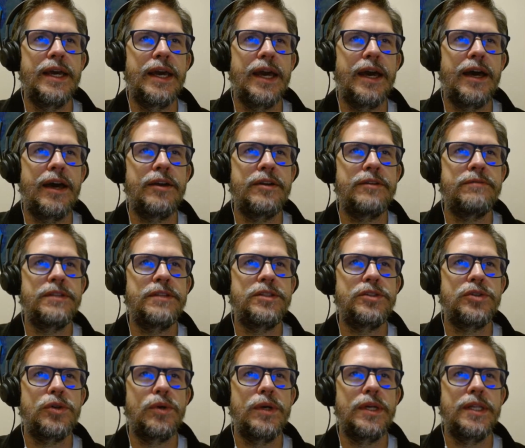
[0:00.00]
Out of the
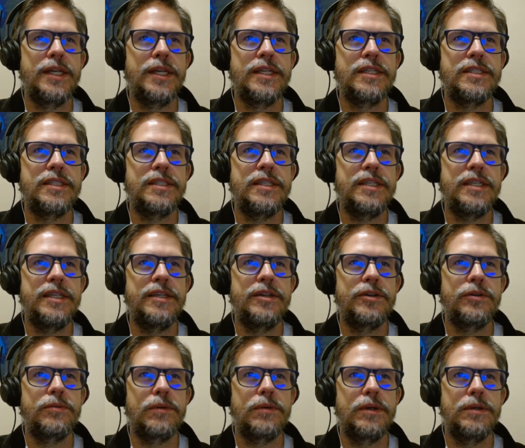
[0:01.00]
toiling sea
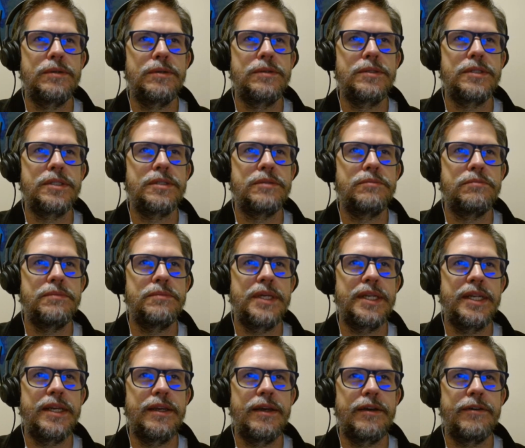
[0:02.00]
arose
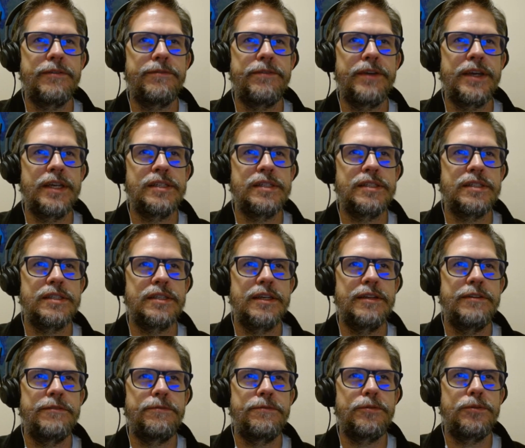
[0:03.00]
many a face
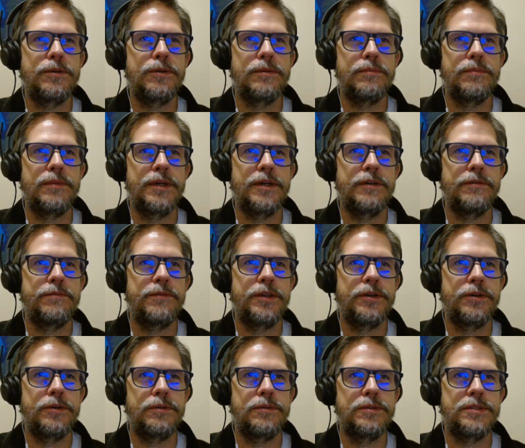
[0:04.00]
and form of
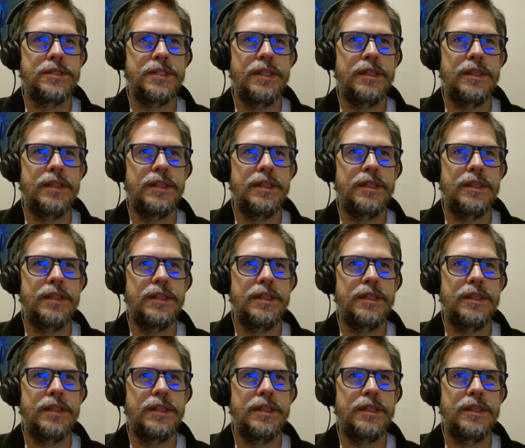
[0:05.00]
those